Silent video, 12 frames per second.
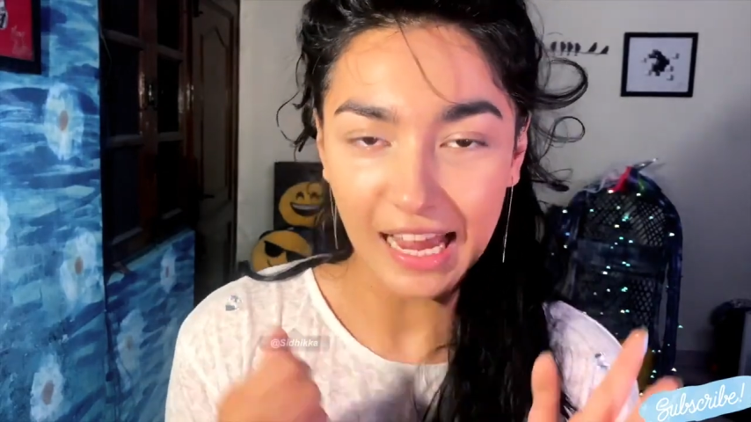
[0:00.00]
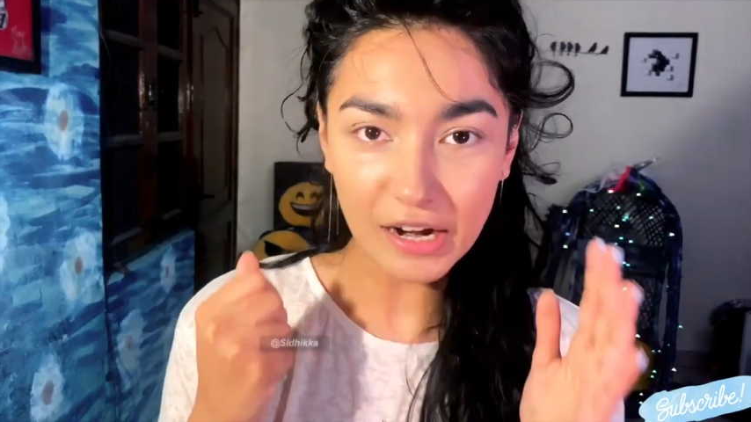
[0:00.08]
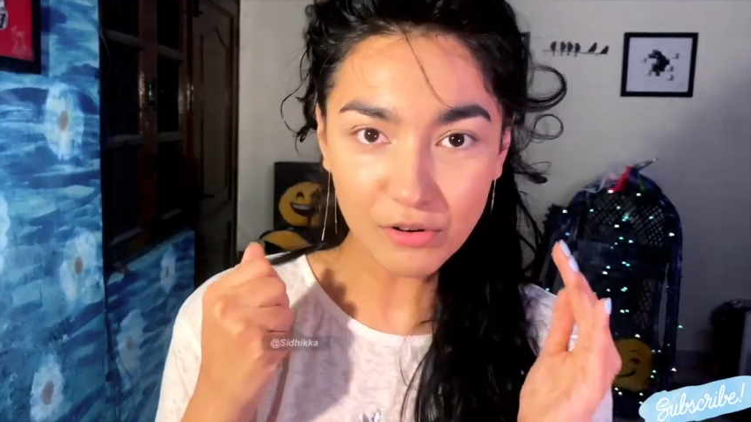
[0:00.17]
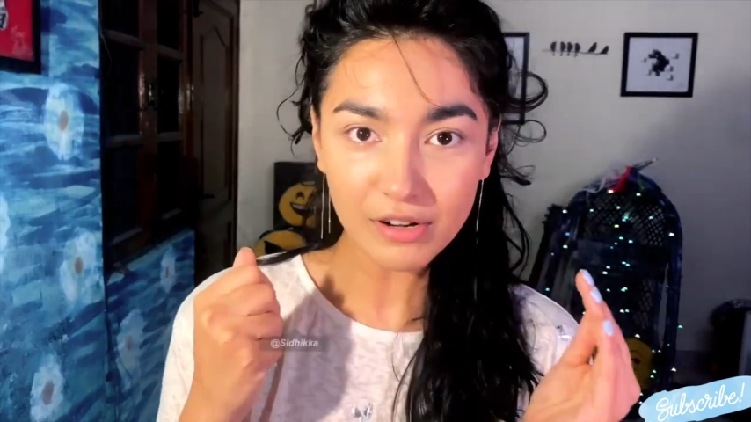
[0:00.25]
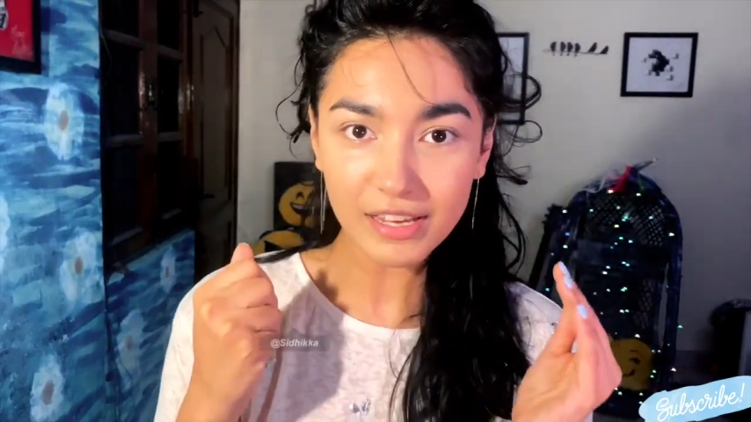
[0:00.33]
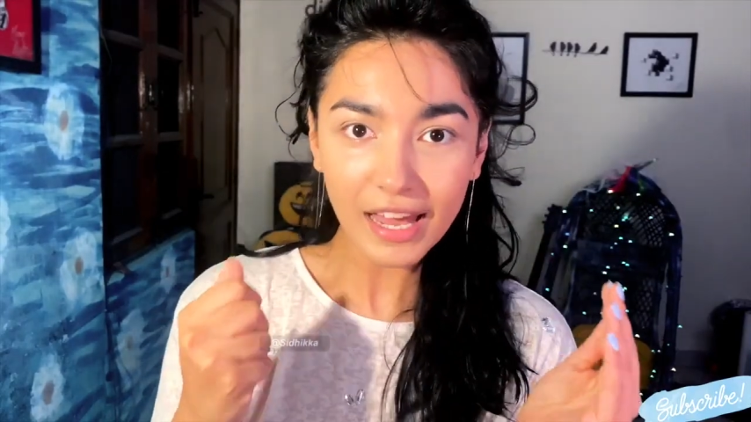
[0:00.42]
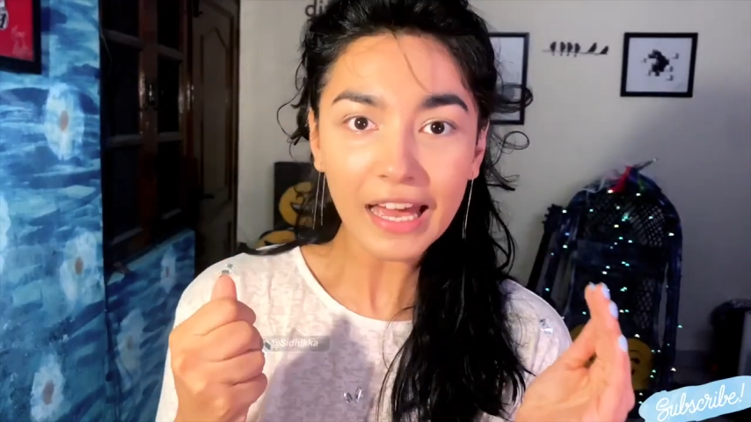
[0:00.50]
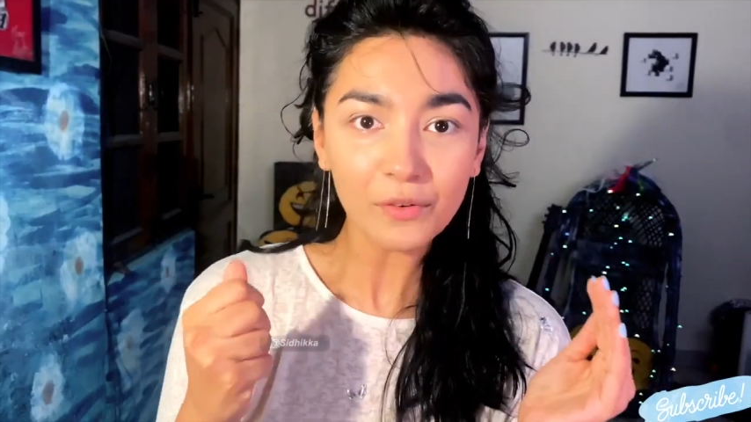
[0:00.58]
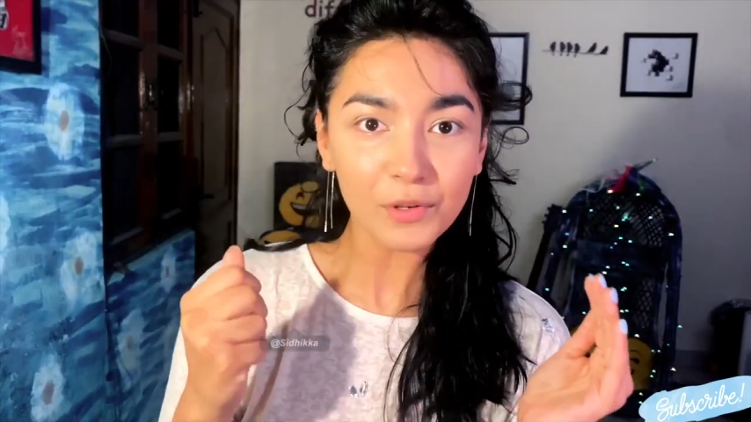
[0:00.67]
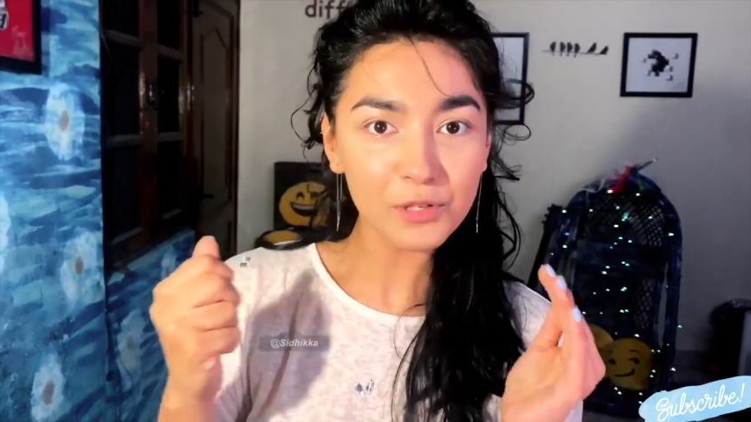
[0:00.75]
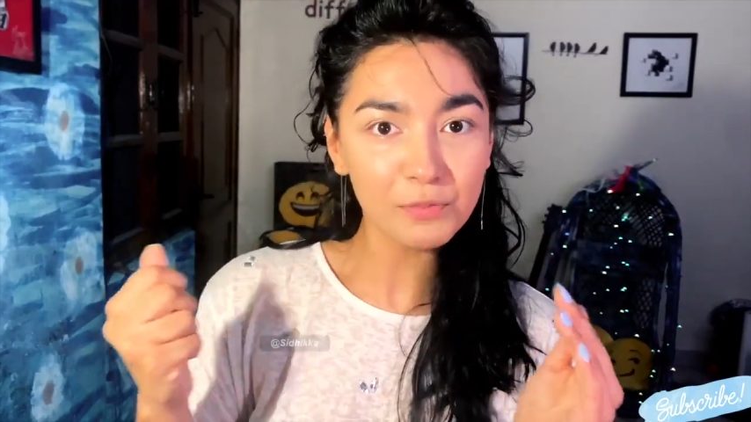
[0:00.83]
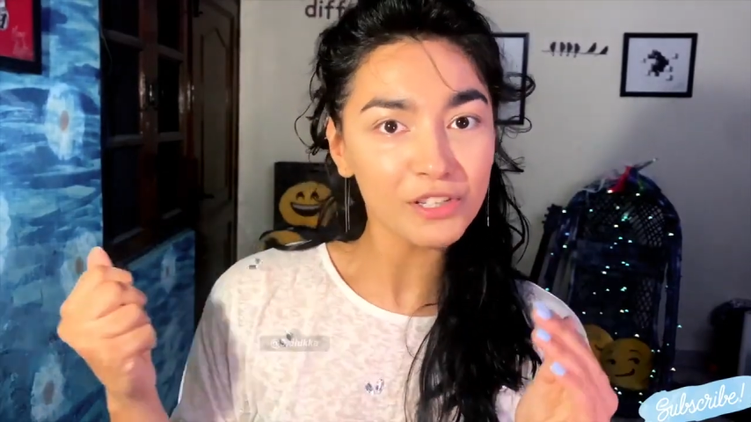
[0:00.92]
I don't care
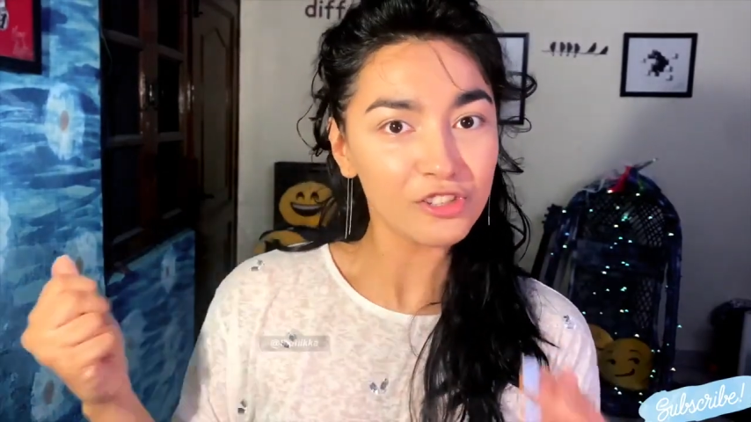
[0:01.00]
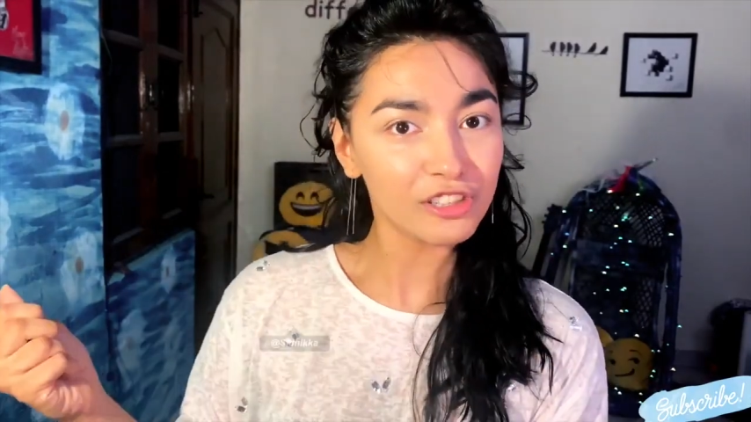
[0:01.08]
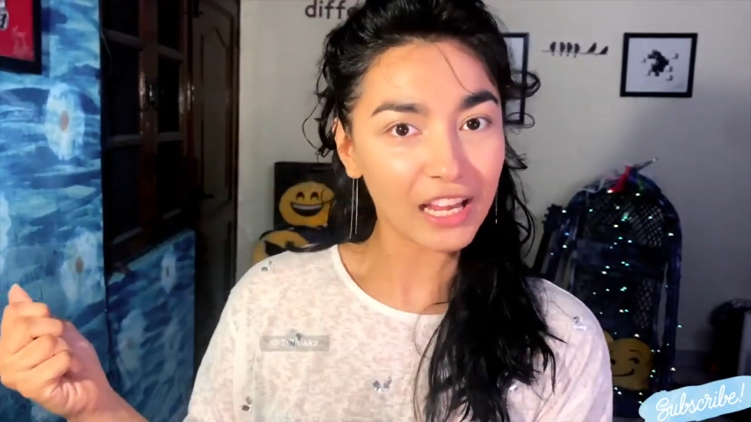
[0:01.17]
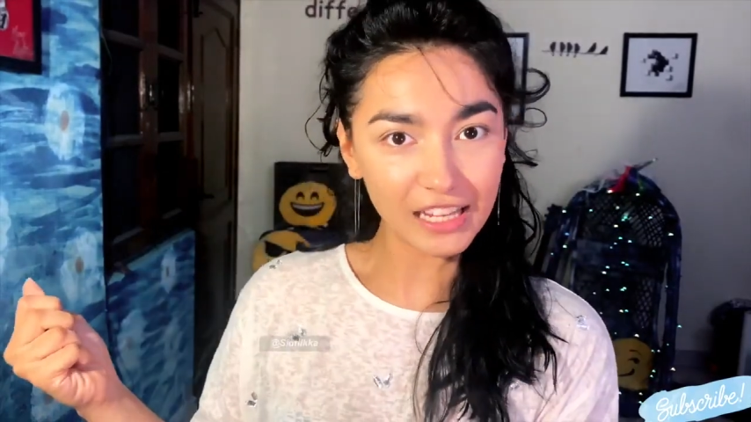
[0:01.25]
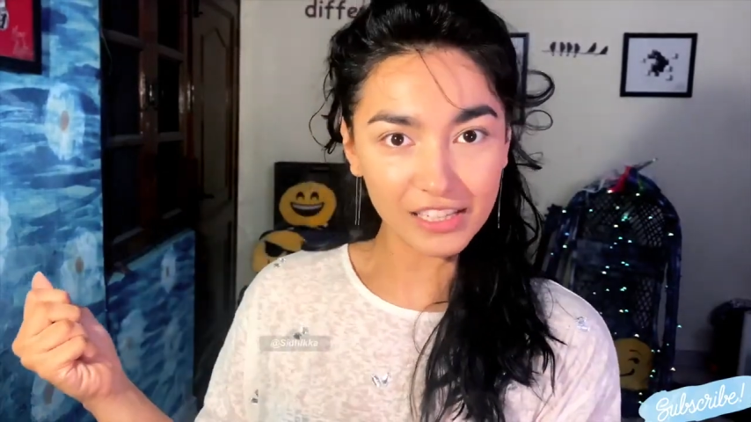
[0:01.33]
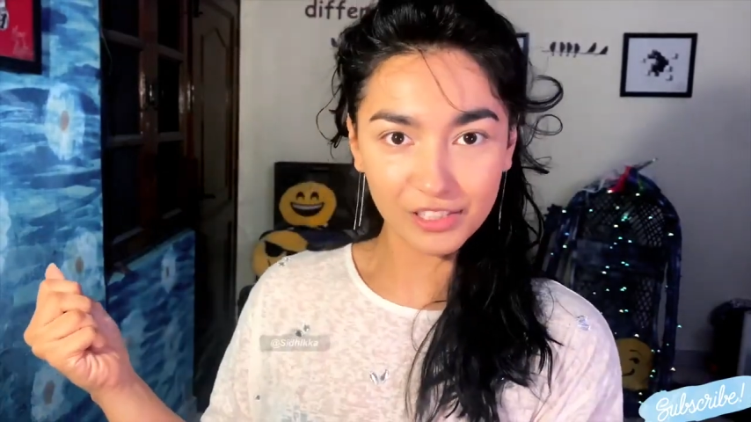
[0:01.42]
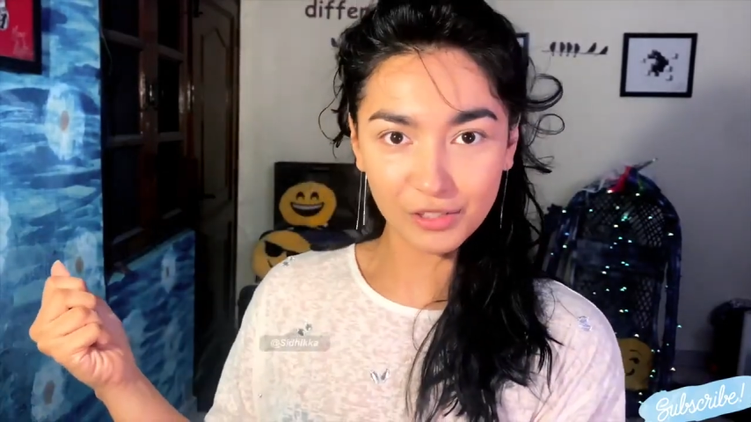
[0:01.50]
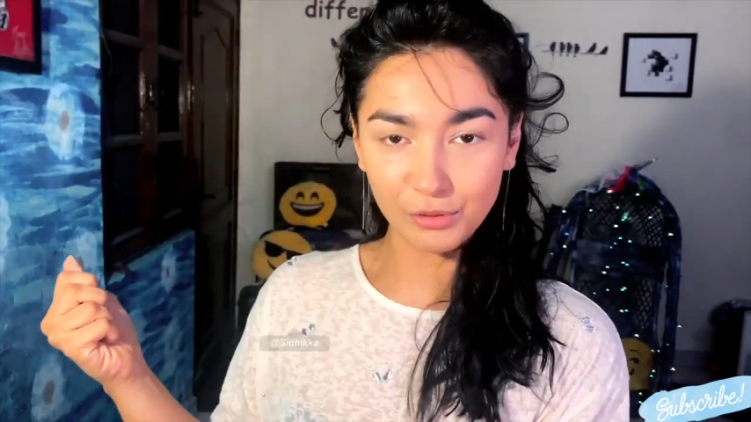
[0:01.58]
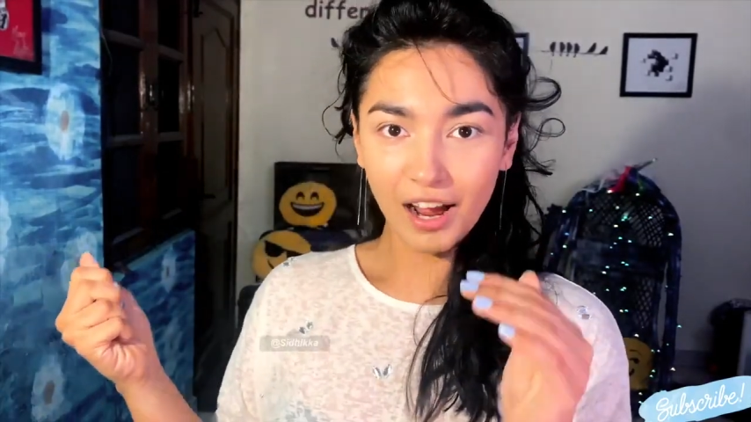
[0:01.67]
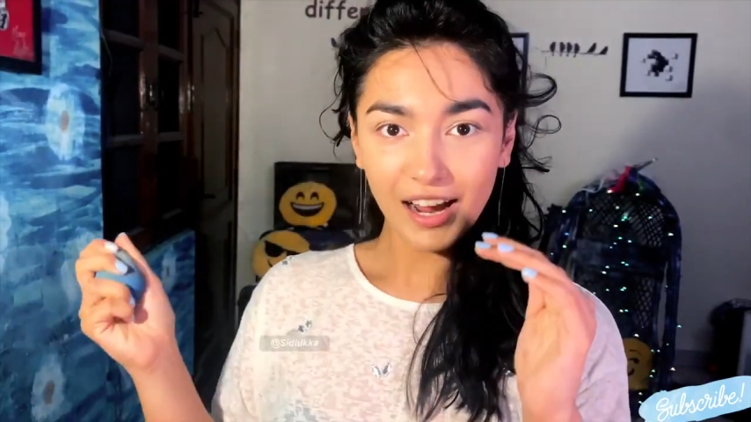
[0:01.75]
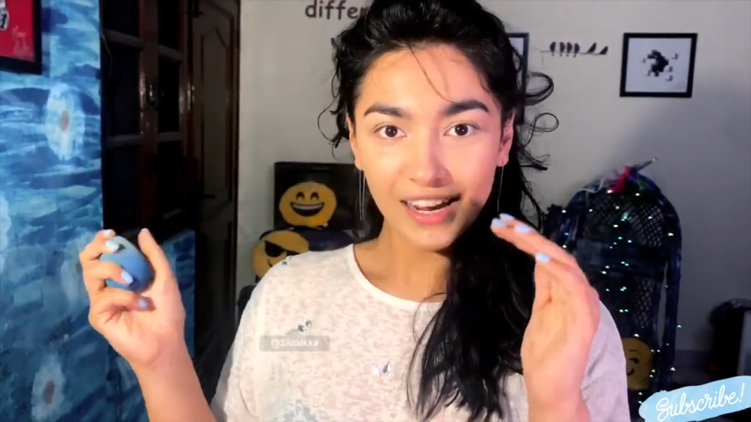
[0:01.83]
which bitch tells you.